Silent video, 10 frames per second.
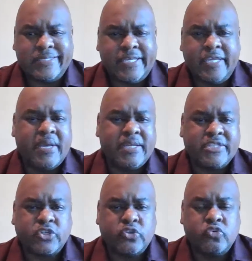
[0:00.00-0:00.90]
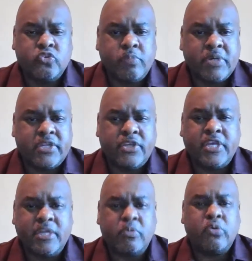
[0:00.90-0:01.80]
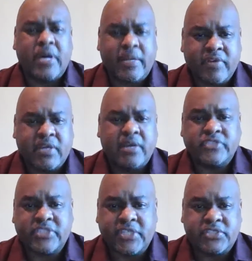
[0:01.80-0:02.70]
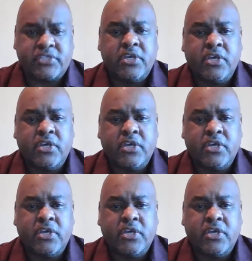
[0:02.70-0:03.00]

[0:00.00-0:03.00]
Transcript: email is cool, but you get more out of a conversation.